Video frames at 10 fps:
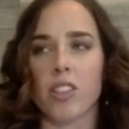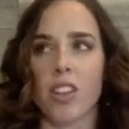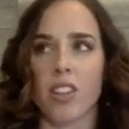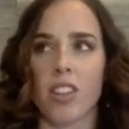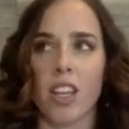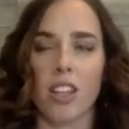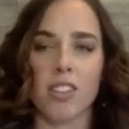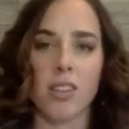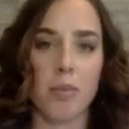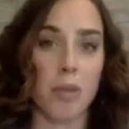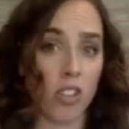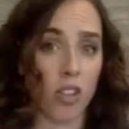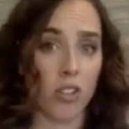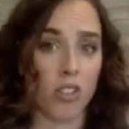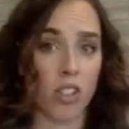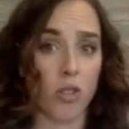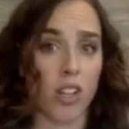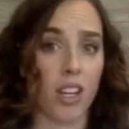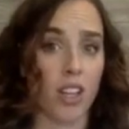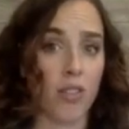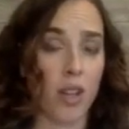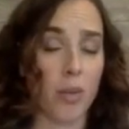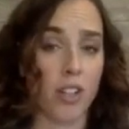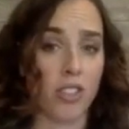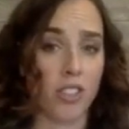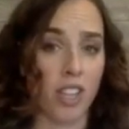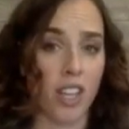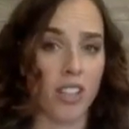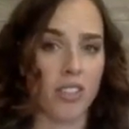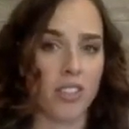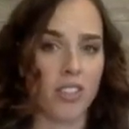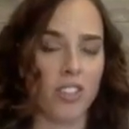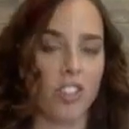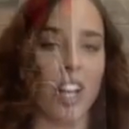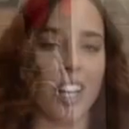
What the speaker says: and think, did Mr. Rosta use any of them in her skit? Check it